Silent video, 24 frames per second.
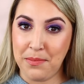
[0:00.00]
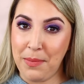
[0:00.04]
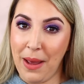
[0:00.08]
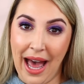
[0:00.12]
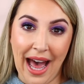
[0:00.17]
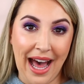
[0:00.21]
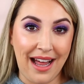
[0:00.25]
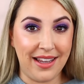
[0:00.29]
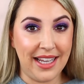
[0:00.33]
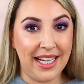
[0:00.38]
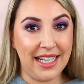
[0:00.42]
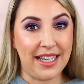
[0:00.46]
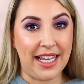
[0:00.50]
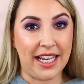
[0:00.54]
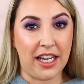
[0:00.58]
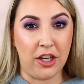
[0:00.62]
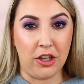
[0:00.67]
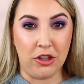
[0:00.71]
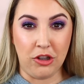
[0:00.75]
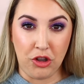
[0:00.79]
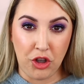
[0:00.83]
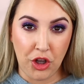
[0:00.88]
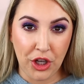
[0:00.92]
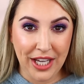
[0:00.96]
palette, like a
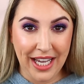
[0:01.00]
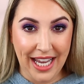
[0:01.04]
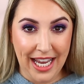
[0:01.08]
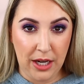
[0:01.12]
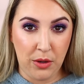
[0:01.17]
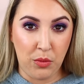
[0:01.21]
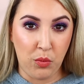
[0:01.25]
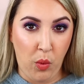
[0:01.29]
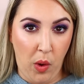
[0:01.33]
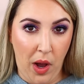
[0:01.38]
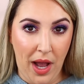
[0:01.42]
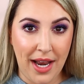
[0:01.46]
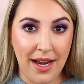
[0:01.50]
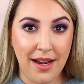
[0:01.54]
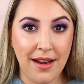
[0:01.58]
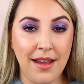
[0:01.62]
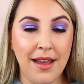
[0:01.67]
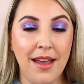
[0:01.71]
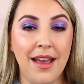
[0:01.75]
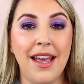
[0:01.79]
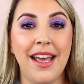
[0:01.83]
look in one.